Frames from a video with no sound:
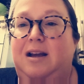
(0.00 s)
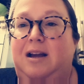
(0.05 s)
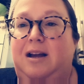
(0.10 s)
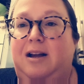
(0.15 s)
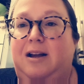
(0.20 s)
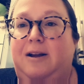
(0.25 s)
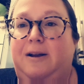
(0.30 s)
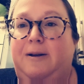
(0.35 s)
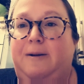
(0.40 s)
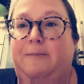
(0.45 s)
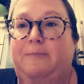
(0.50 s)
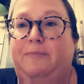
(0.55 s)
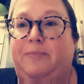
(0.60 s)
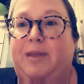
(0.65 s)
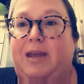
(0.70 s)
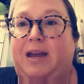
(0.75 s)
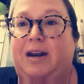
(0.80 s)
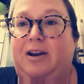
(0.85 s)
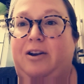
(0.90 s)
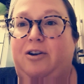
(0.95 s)

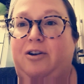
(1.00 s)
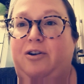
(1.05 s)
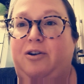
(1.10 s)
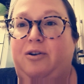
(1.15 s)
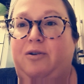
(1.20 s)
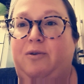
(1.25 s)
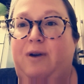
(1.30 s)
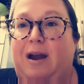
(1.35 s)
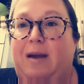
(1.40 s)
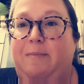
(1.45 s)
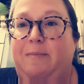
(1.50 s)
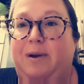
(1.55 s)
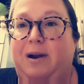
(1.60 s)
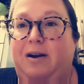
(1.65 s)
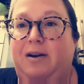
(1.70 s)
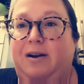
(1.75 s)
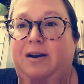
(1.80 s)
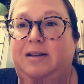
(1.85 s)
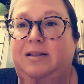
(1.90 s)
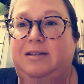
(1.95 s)
that her
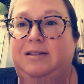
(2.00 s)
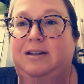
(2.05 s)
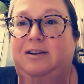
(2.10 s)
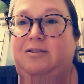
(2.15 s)
grandparents